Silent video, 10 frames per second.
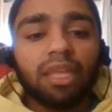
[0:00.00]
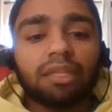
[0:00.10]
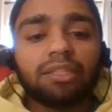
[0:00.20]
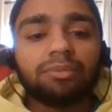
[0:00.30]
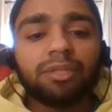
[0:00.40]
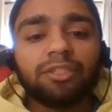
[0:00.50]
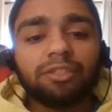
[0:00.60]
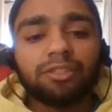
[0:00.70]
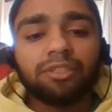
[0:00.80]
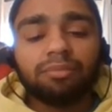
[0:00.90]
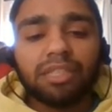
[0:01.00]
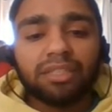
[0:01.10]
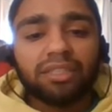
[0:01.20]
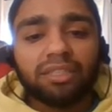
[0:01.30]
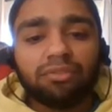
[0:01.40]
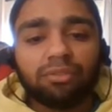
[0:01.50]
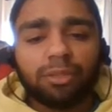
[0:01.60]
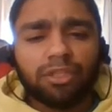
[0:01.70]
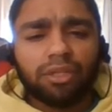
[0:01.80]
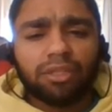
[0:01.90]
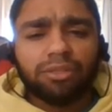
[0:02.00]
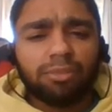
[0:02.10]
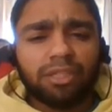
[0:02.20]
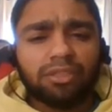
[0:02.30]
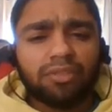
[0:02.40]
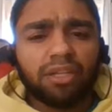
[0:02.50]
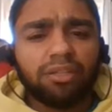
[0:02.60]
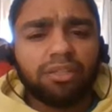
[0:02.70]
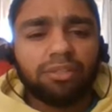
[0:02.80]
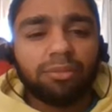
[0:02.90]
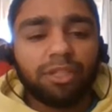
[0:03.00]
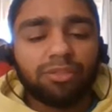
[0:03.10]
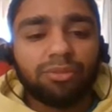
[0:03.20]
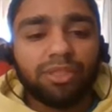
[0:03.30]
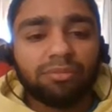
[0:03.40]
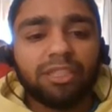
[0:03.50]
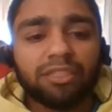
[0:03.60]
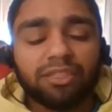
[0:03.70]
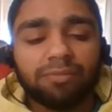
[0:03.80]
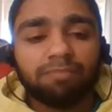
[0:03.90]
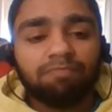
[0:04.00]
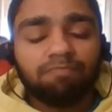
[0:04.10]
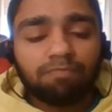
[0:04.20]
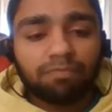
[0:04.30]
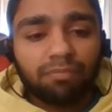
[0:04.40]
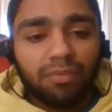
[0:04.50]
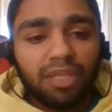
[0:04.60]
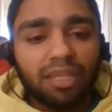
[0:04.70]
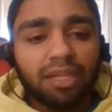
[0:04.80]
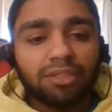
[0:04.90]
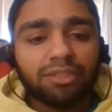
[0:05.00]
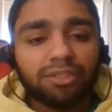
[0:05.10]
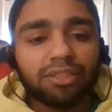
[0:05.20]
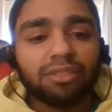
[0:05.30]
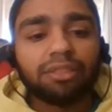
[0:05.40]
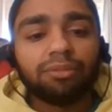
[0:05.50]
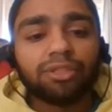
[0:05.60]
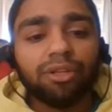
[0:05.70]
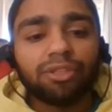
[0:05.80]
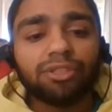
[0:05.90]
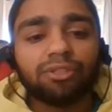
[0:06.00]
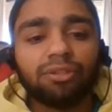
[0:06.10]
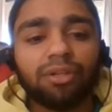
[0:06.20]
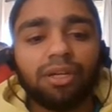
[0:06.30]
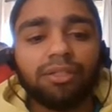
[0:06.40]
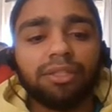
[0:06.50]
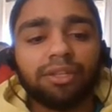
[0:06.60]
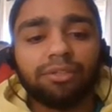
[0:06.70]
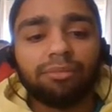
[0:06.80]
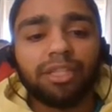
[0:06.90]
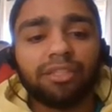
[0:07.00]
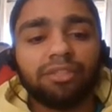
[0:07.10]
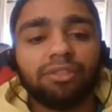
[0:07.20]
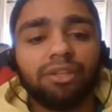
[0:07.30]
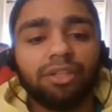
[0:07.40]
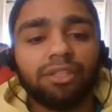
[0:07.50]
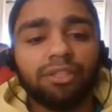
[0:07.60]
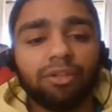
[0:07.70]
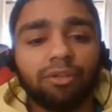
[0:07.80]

This method could make steel from a large batch of iron in about 20 minutes, actually. There was also another method called the